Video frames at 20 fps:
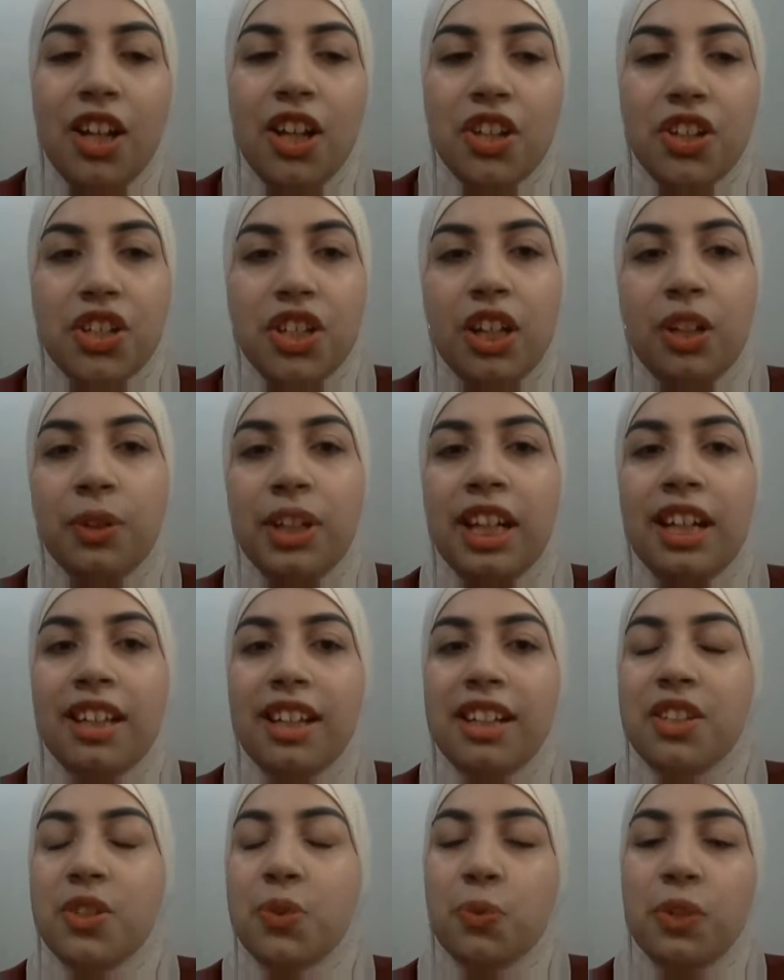So yeah,
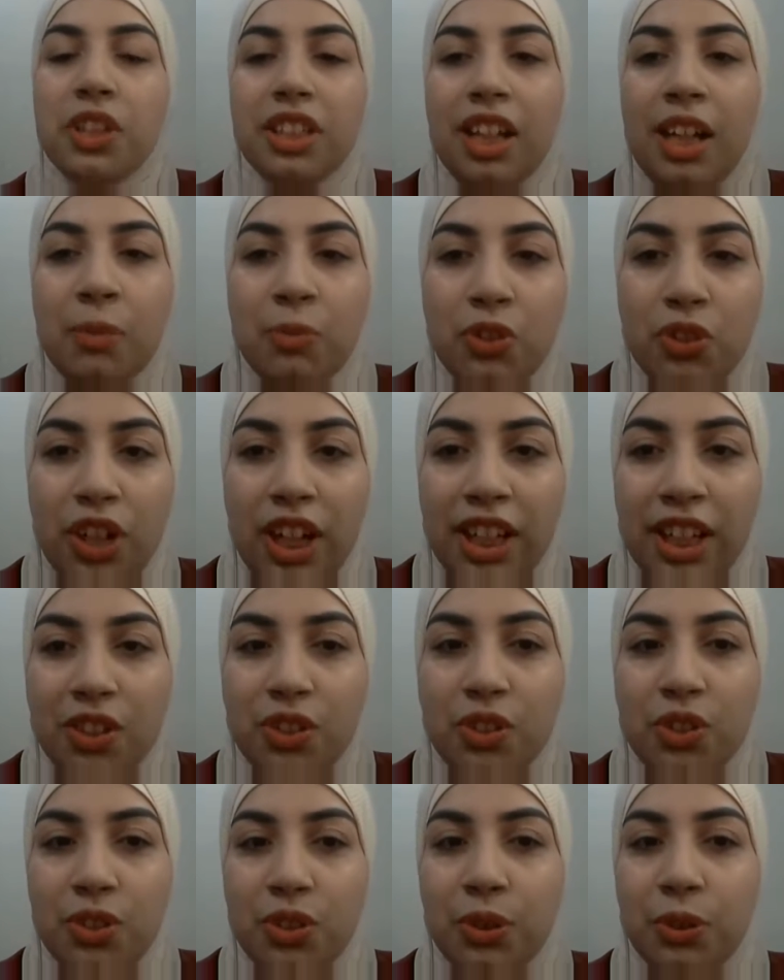that's what I'm trying
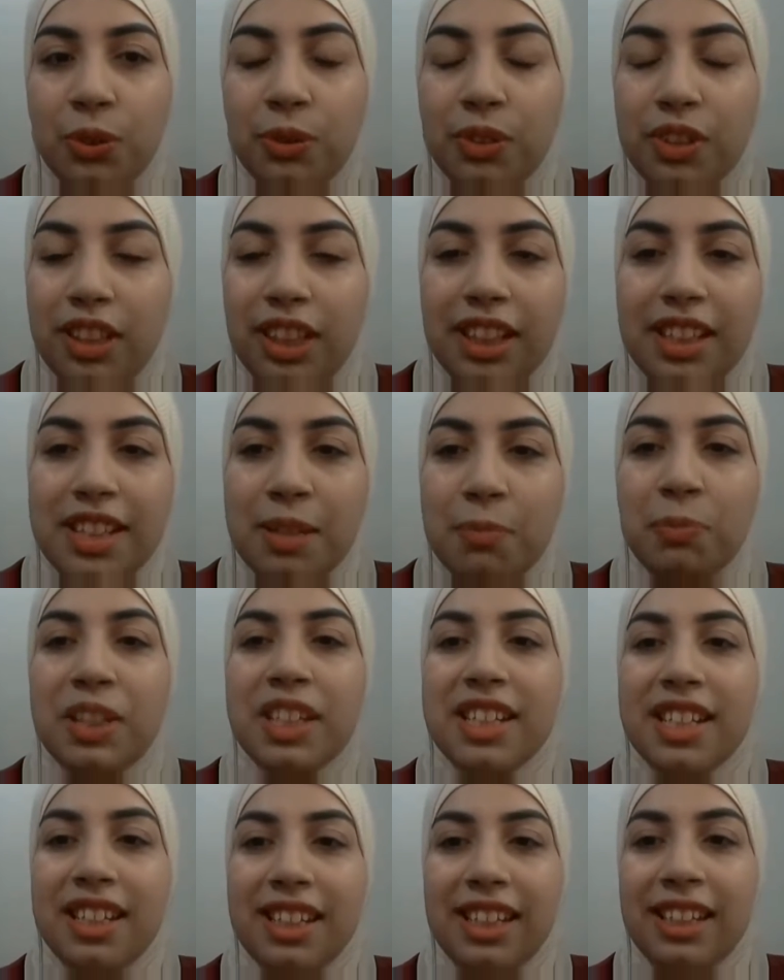to do. Like
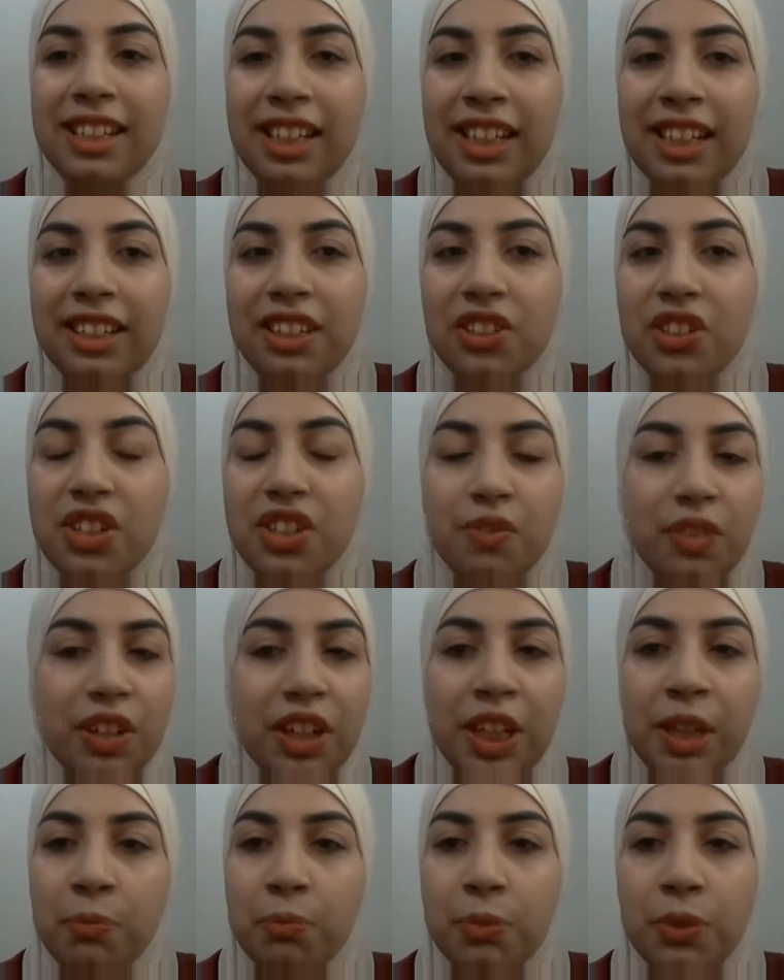simplicity in English is
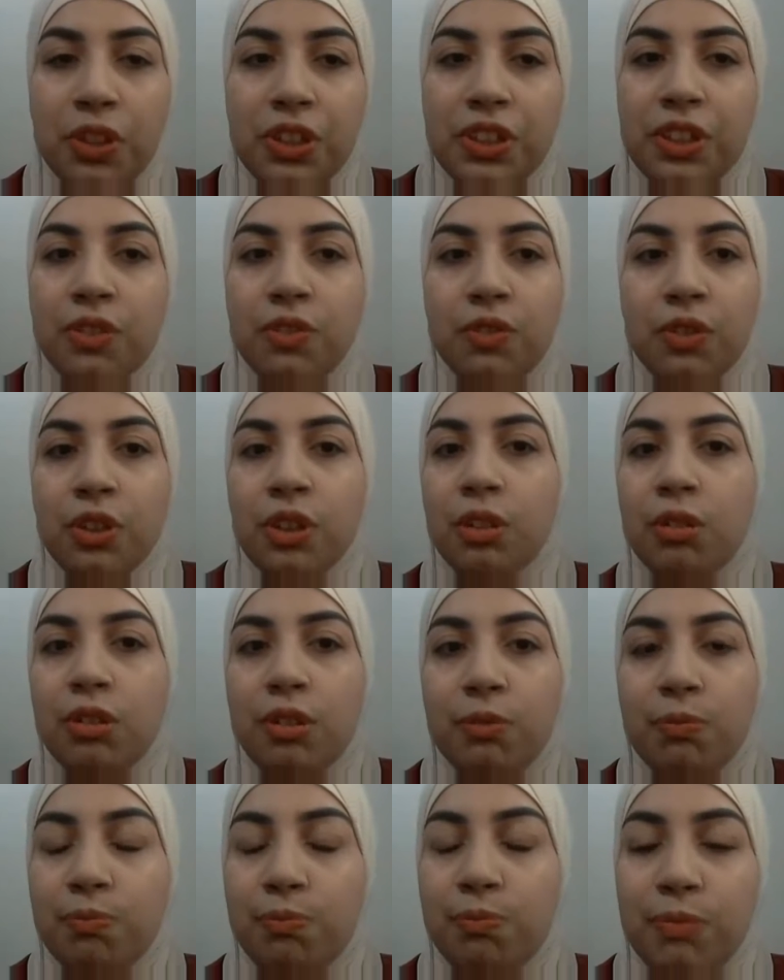very important for
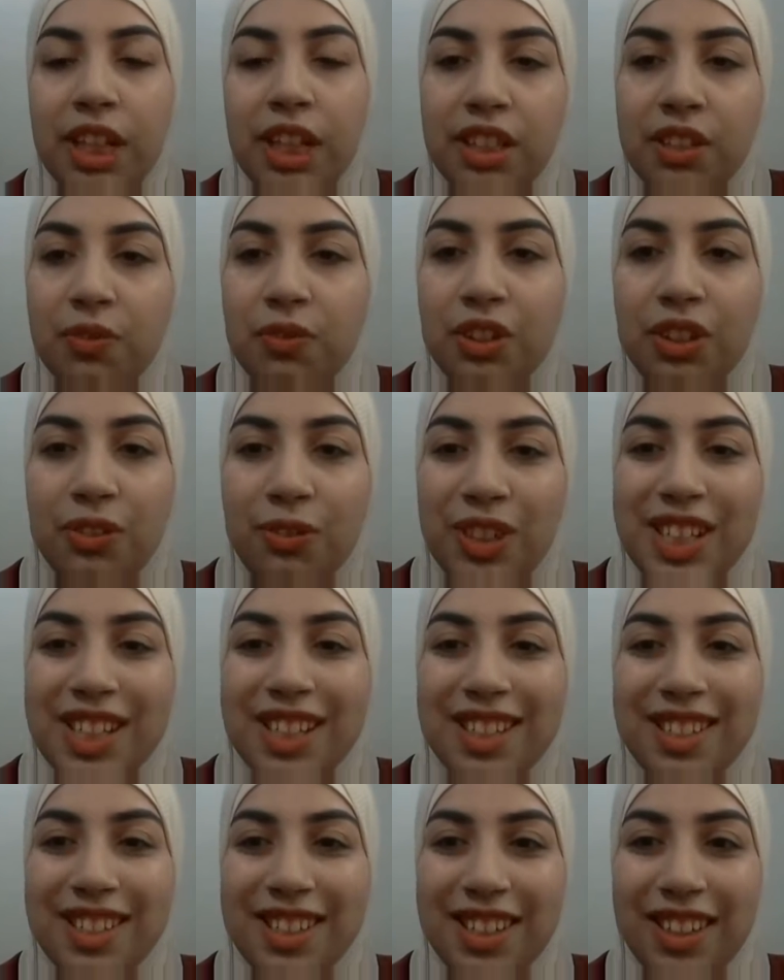many different
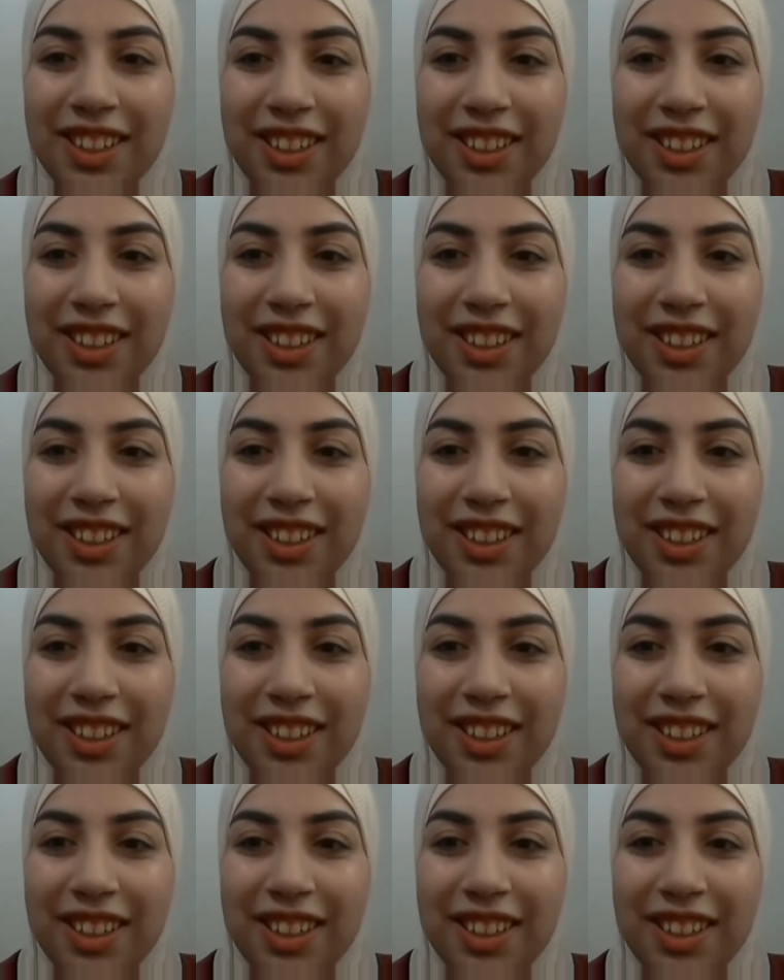reasons.